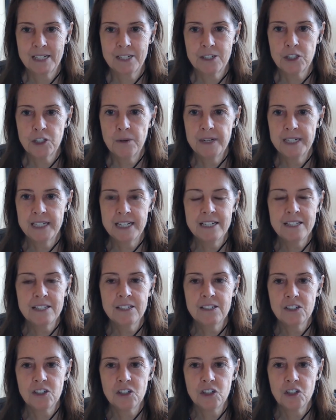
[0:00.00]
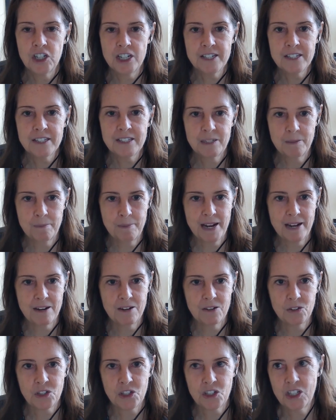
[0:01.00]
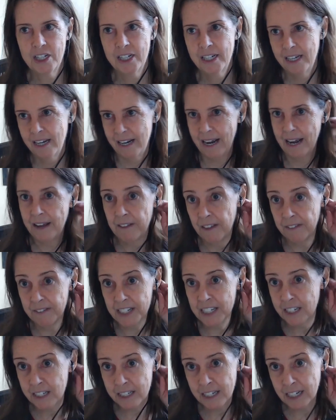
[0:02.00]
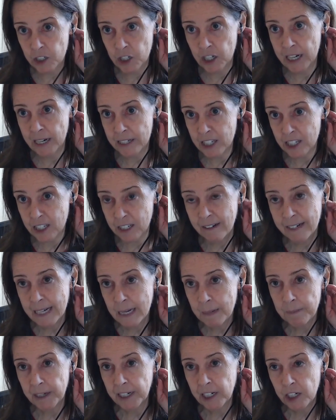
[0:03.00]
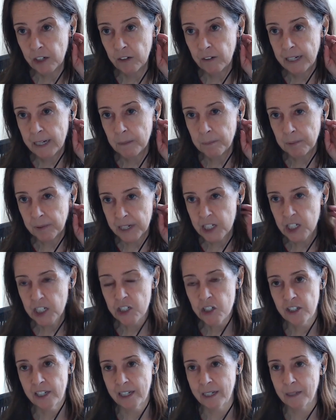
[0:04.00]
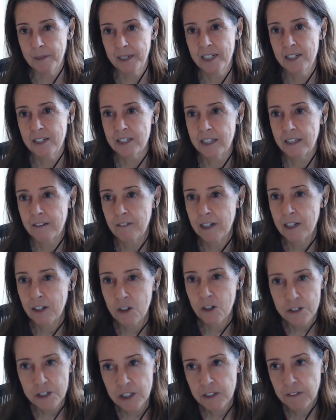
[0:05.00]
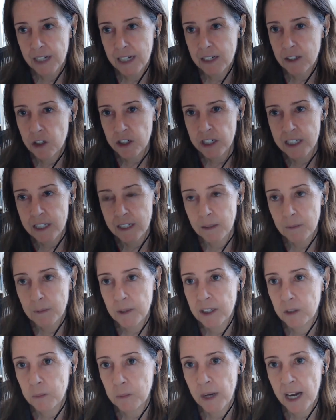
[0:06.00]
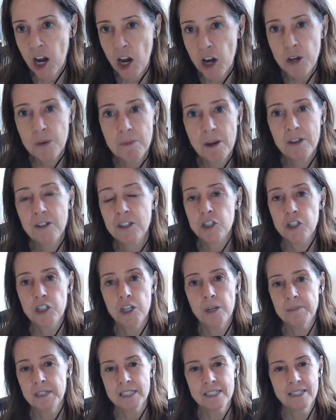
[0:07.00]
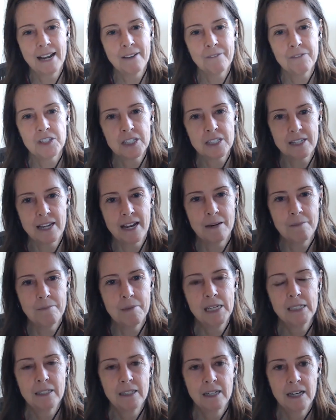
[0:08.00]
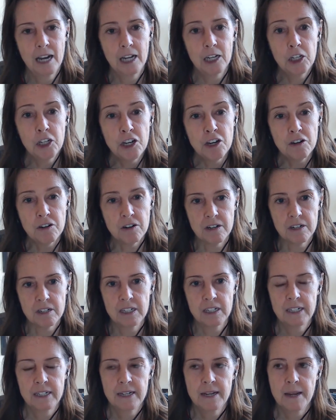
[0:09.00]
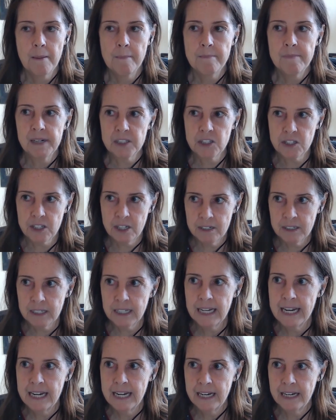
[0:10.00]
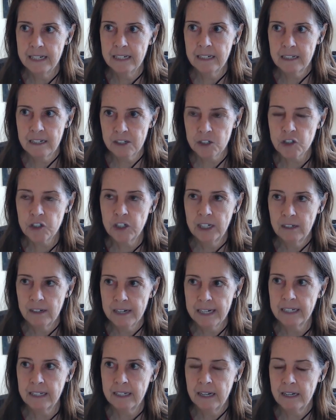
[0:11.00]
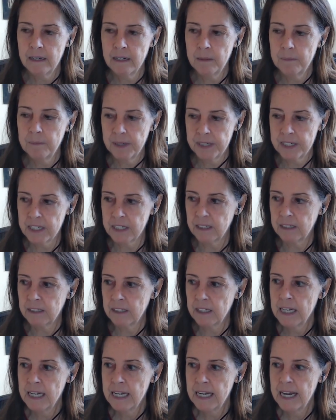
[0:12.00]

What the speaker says: So it isn't just about, and this is actually a slightly peculiar British thing, because there are lots of countries in the world where home ownership doesn't have the same allure. But certainly in a country like Britain,